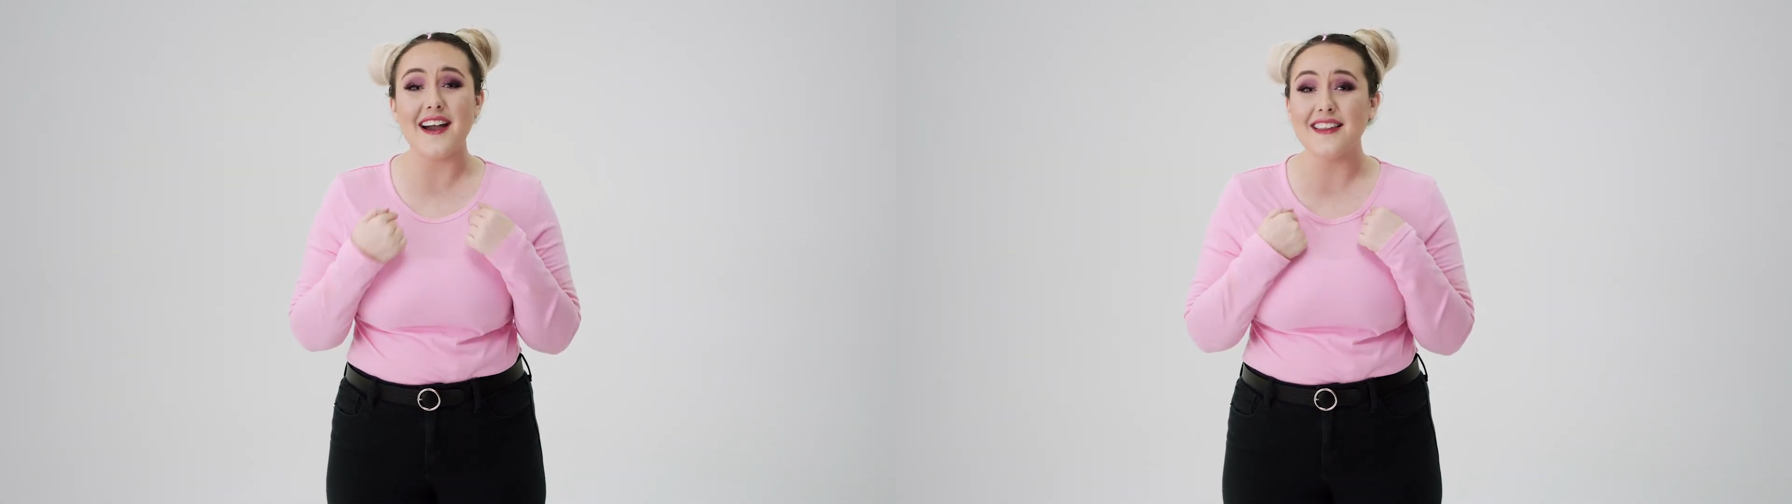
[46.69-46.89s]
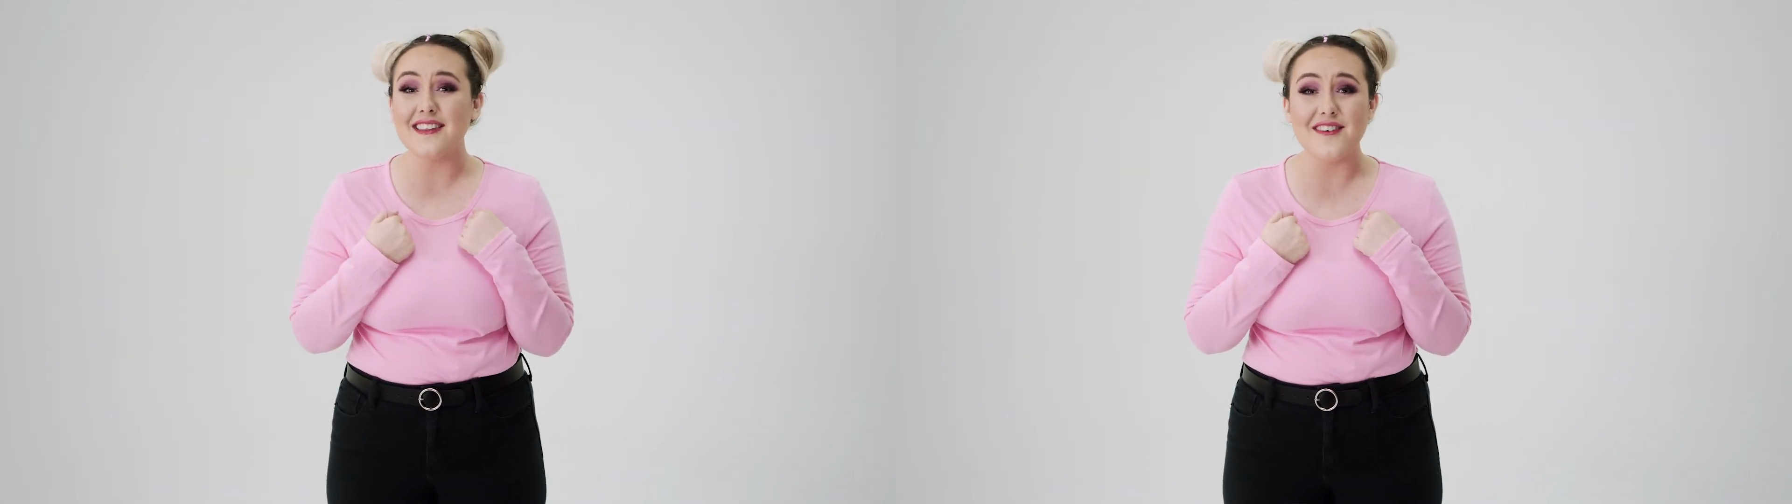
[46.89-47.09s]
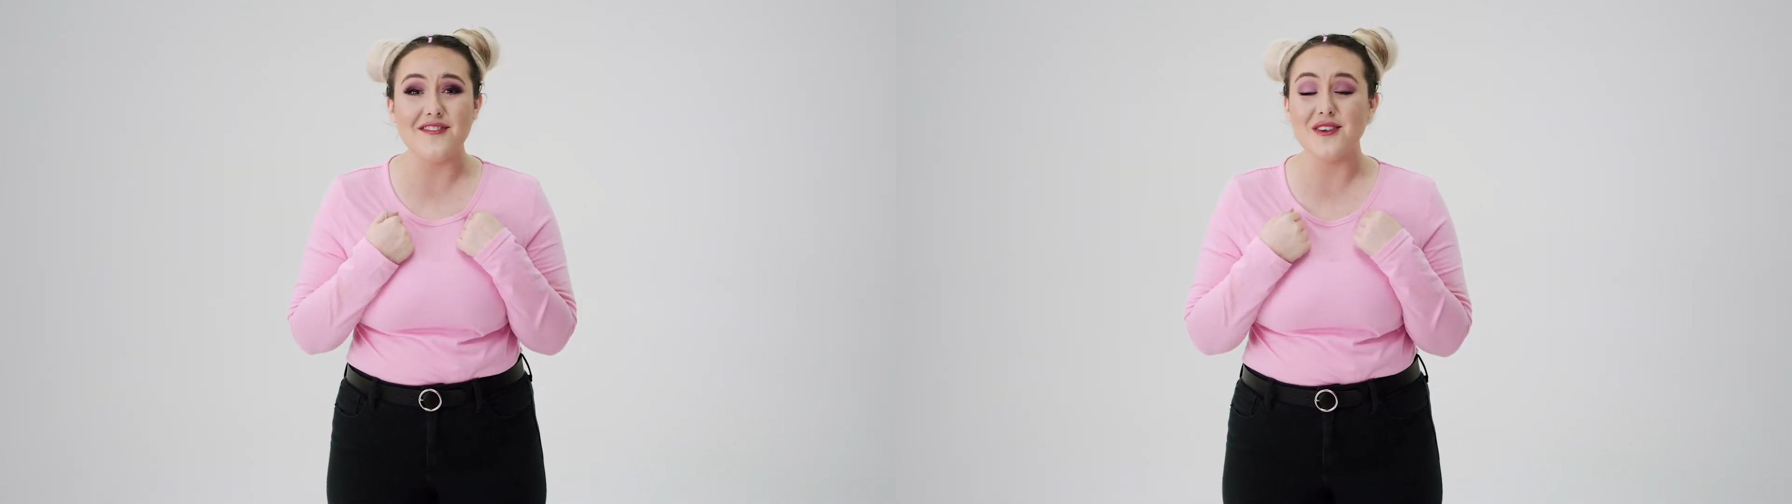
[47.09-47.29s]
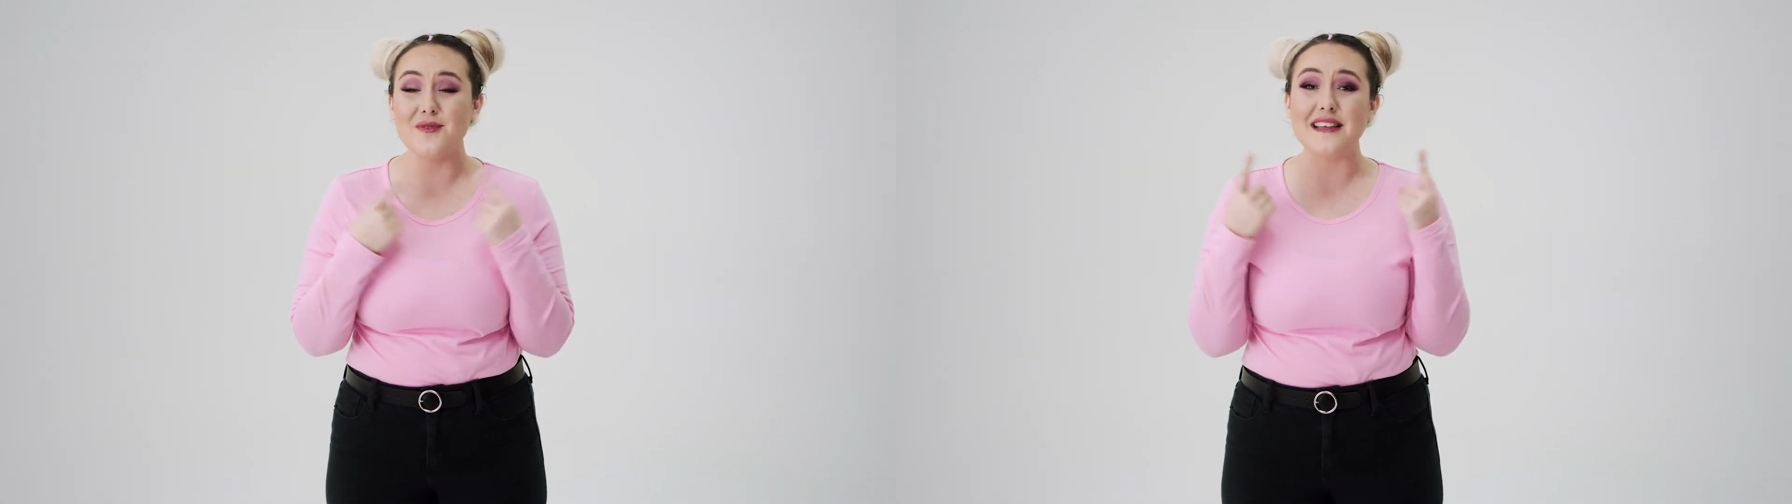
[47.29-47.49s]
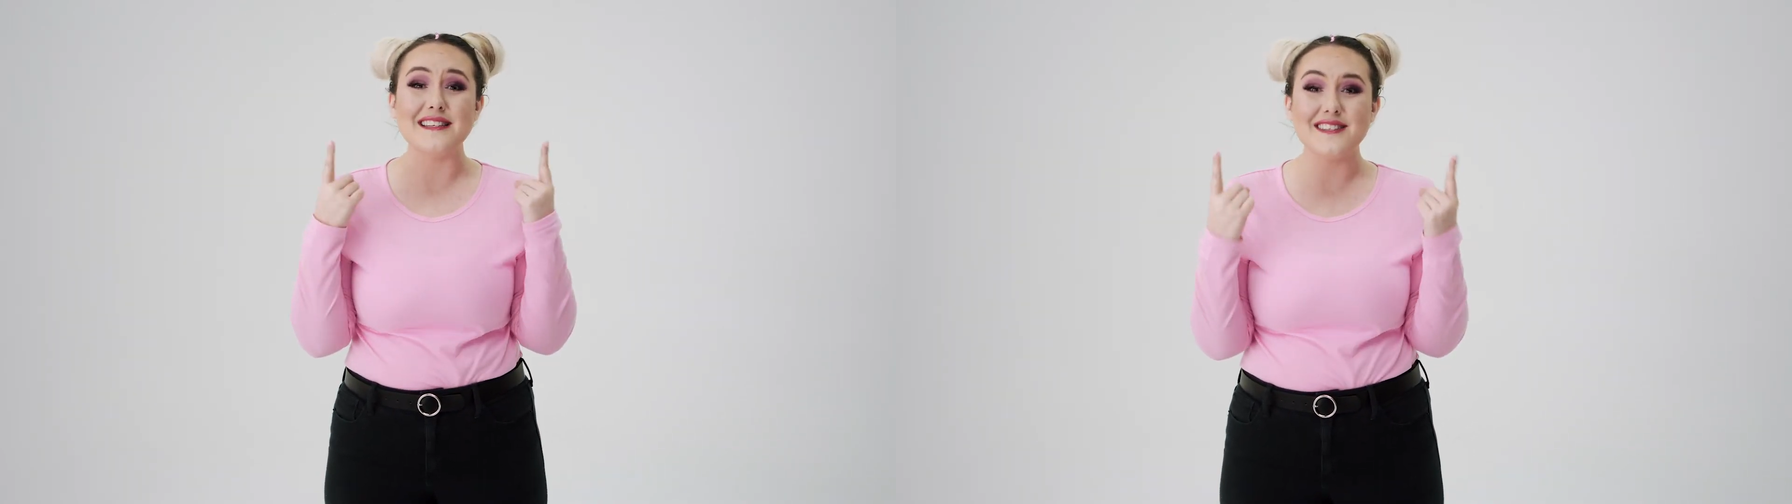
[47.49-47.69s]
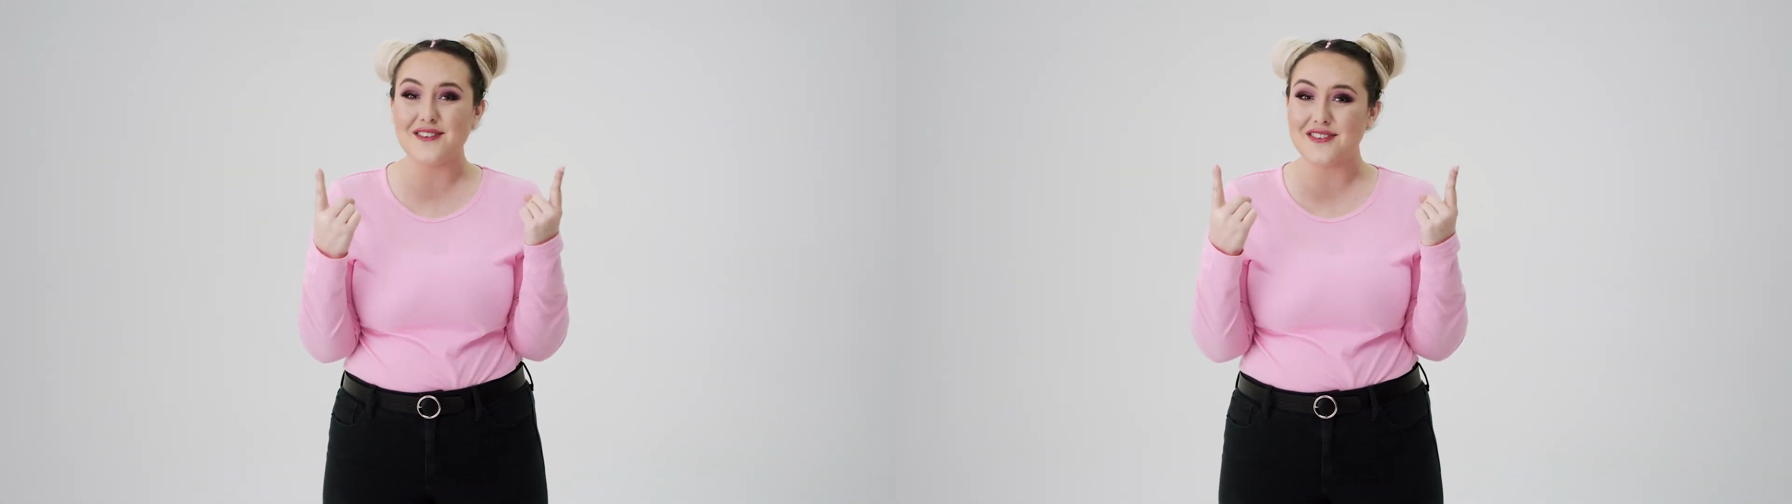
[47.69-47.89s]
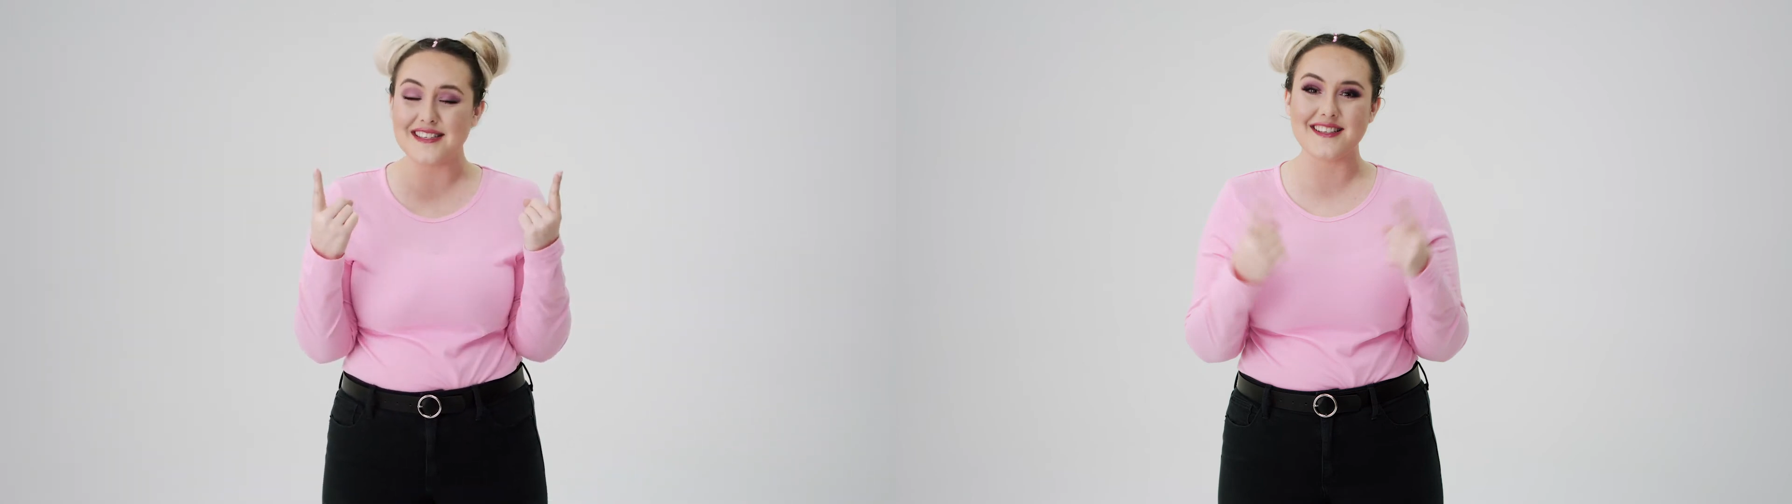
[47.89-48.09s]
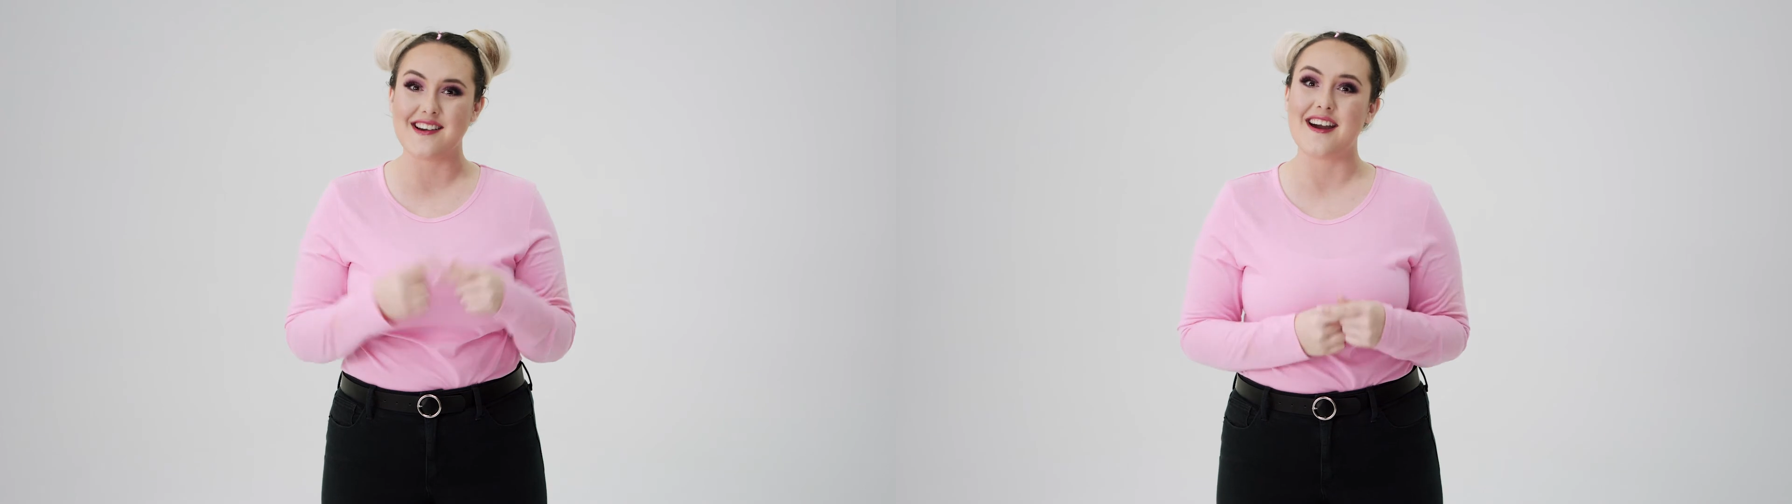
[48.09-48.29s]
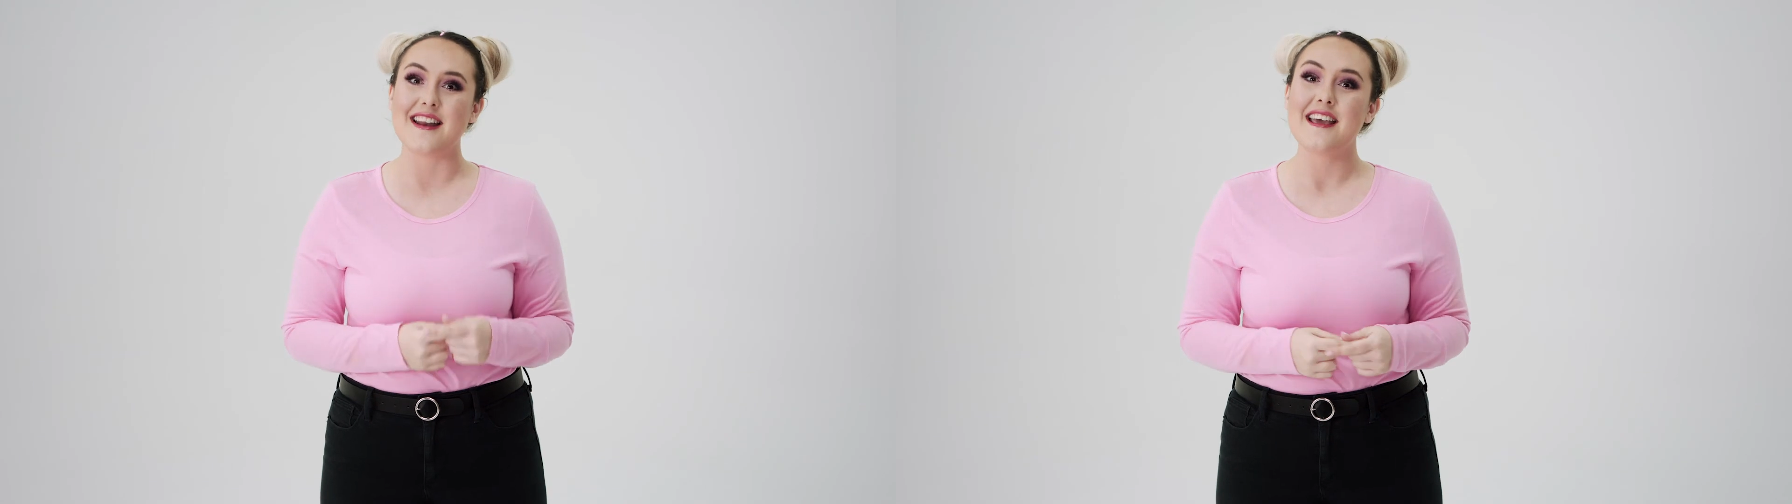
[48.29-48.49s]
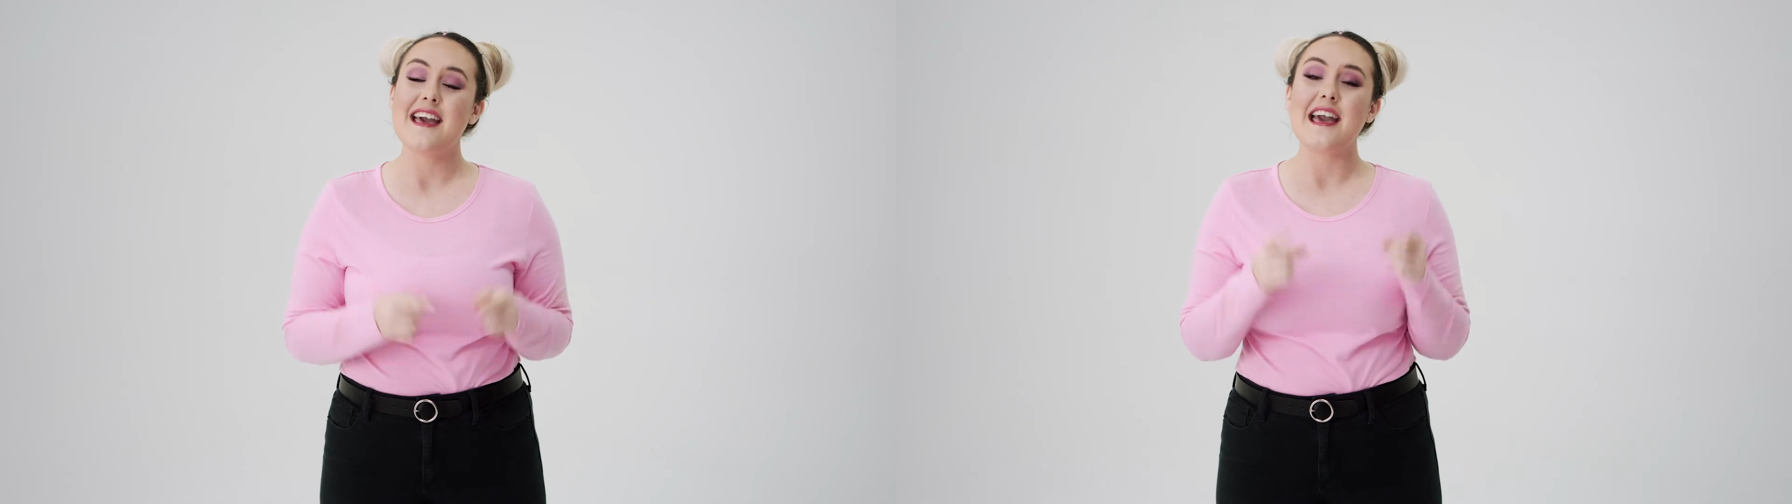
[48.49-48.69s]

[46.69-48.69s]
I love you and so does God.